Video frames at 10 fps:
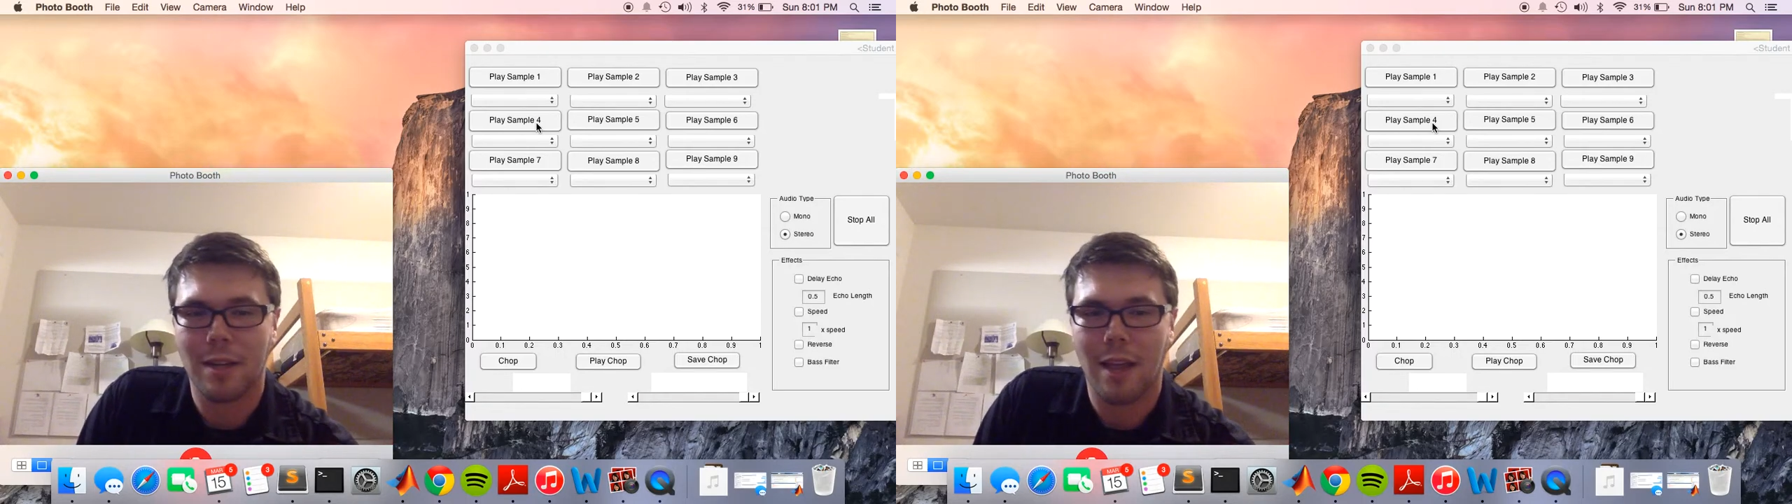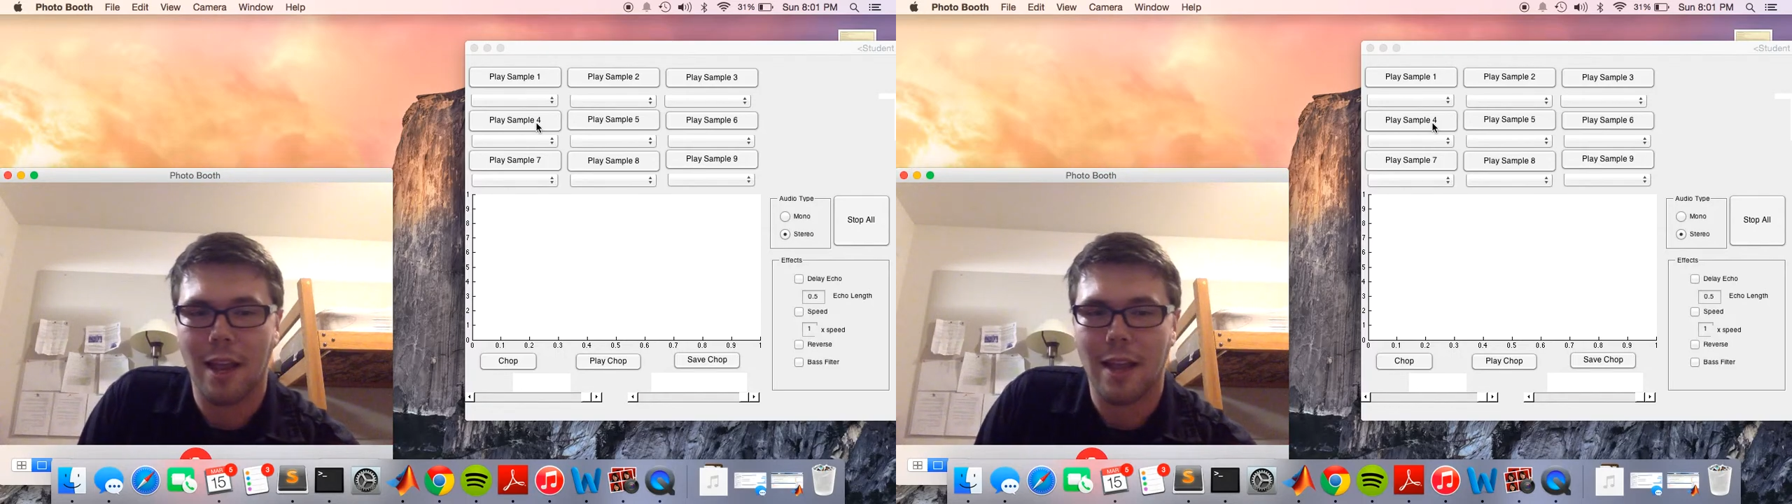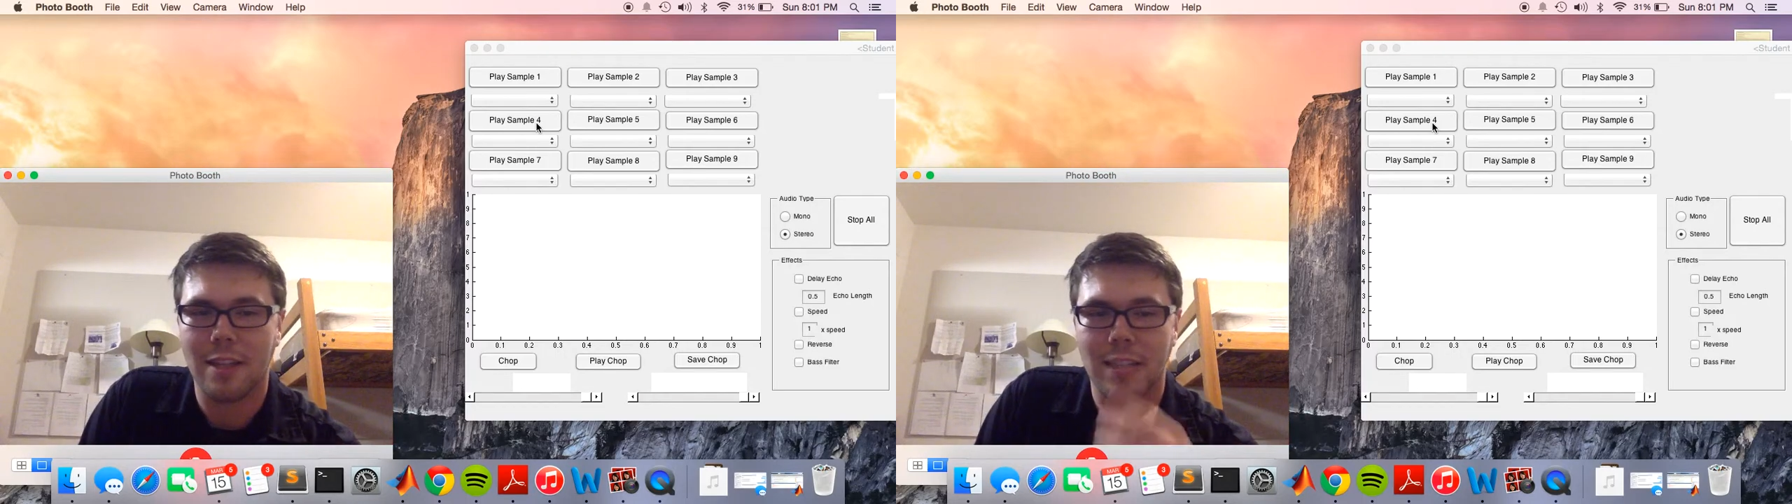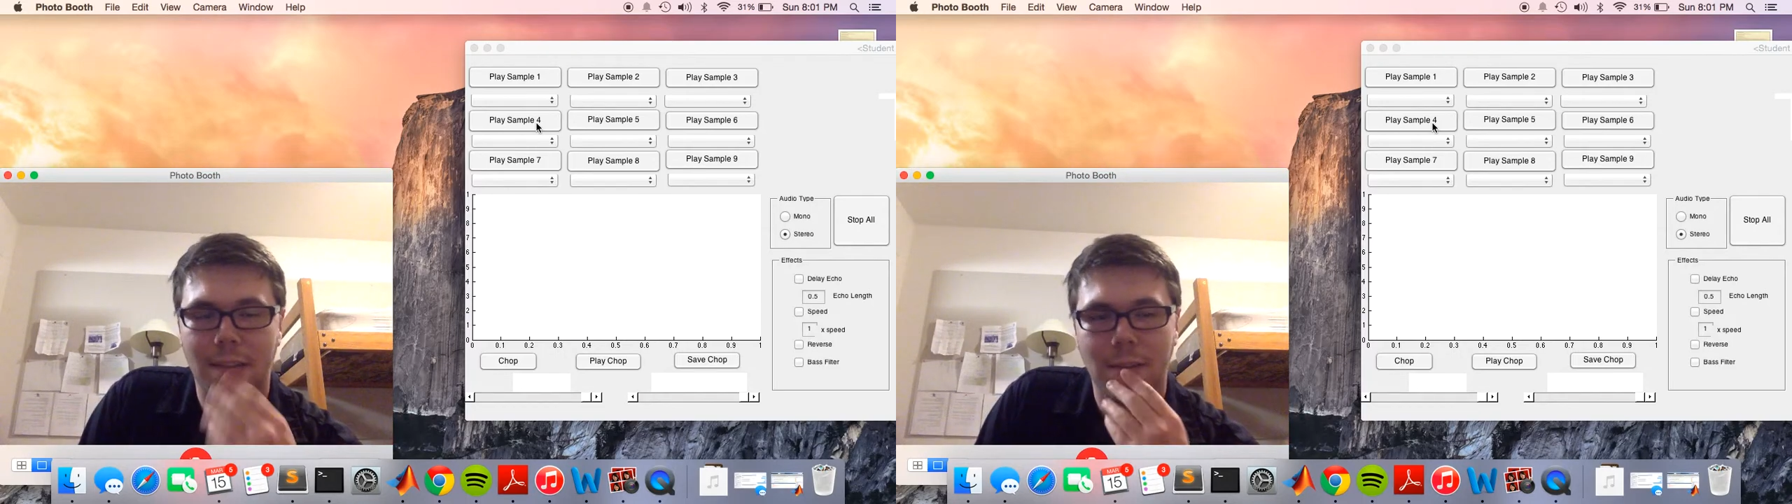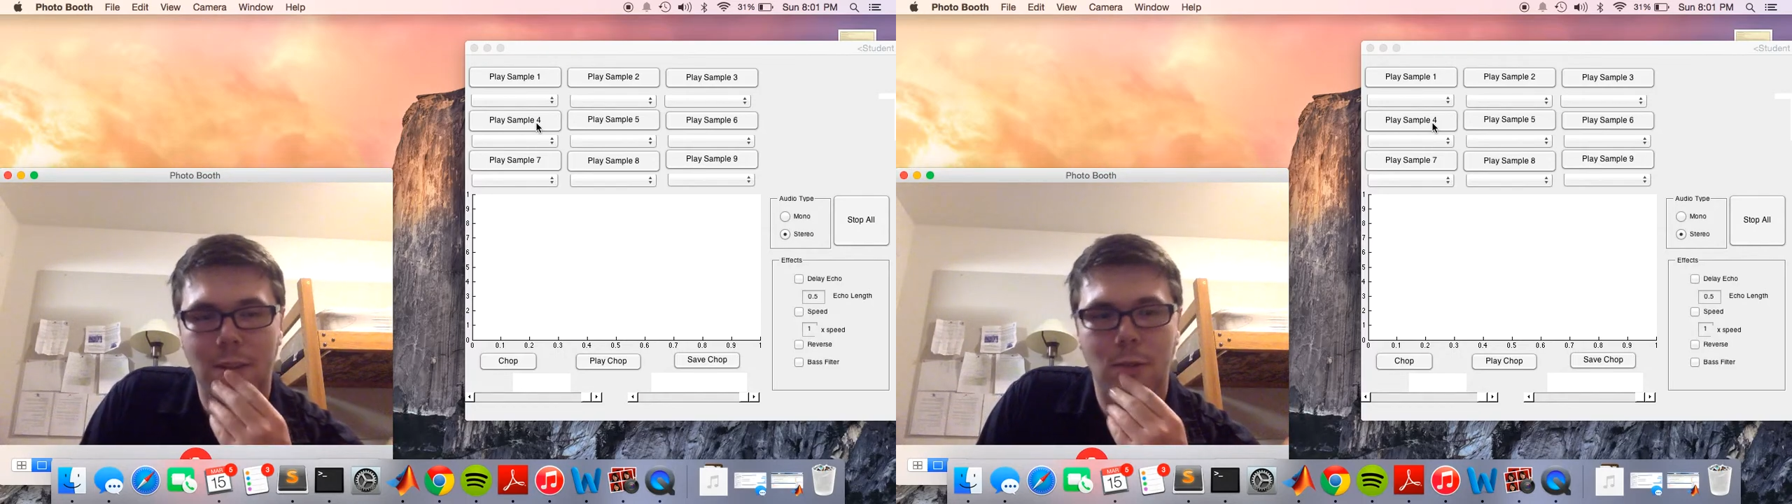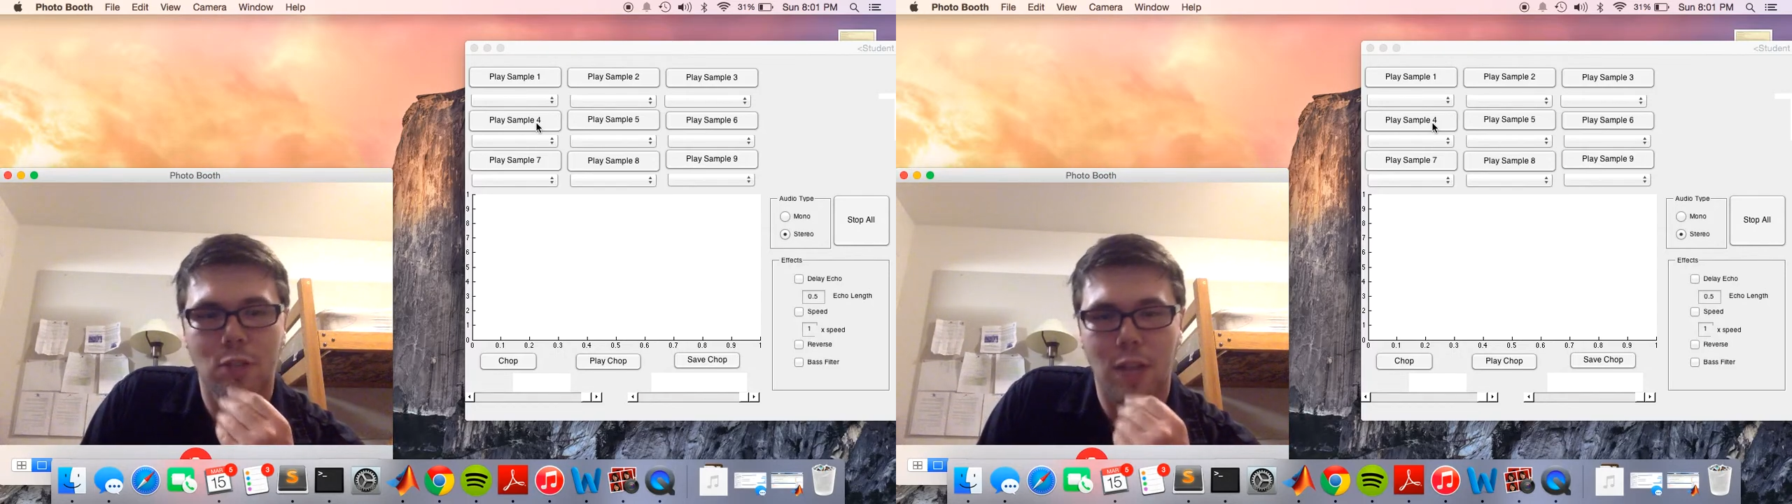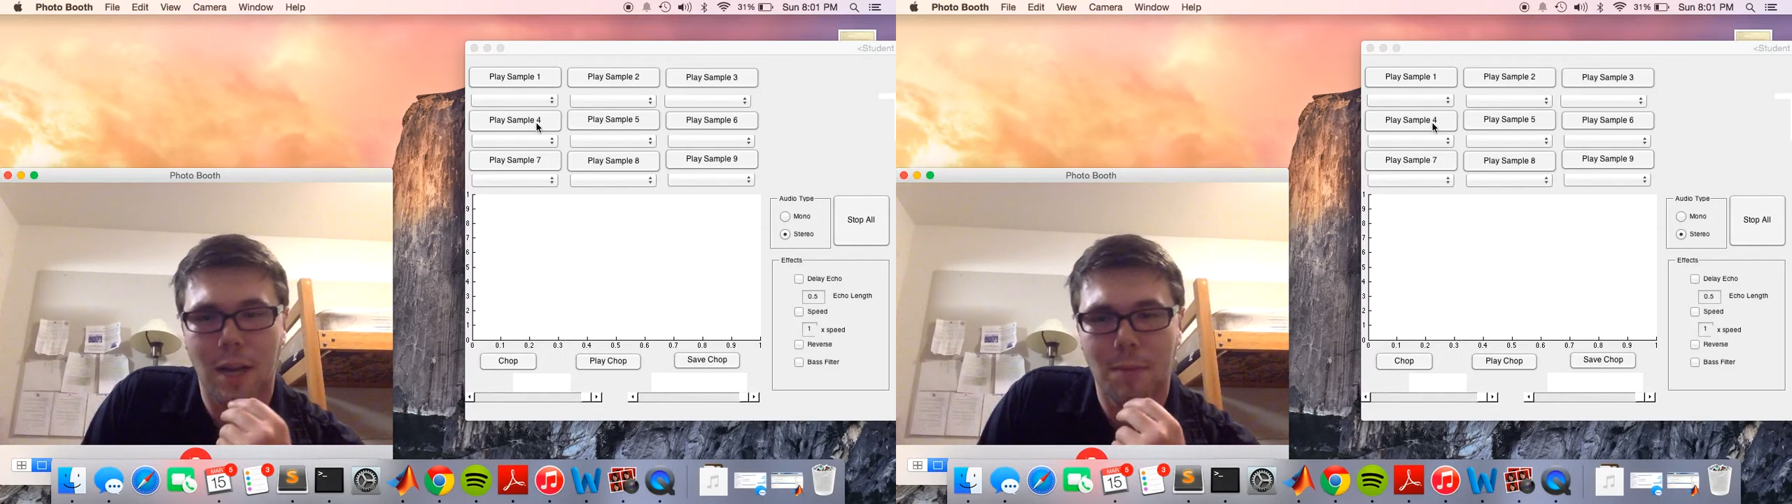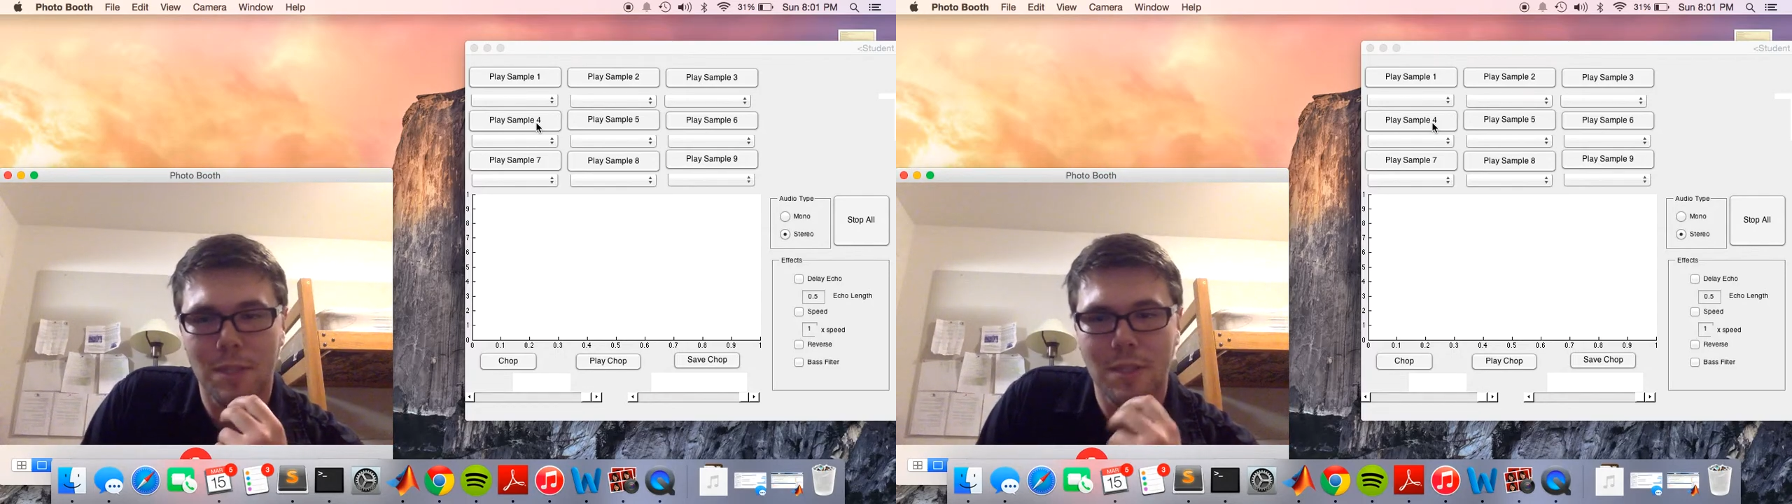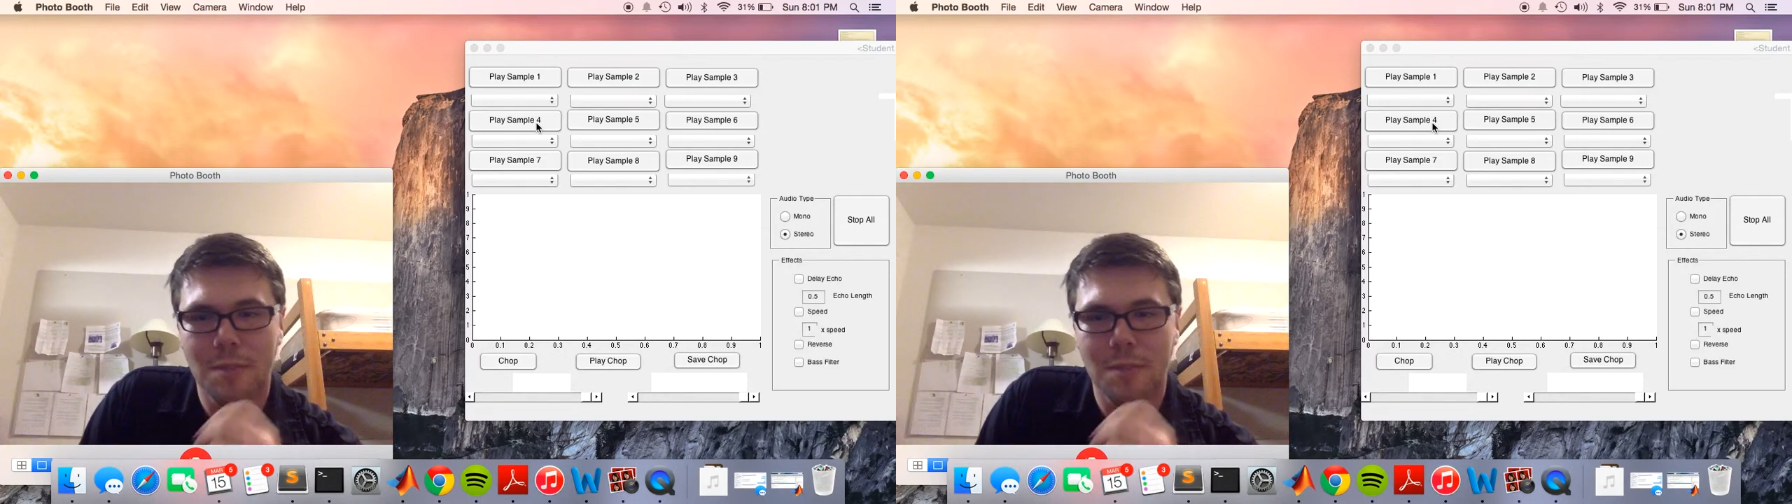and saving those chops.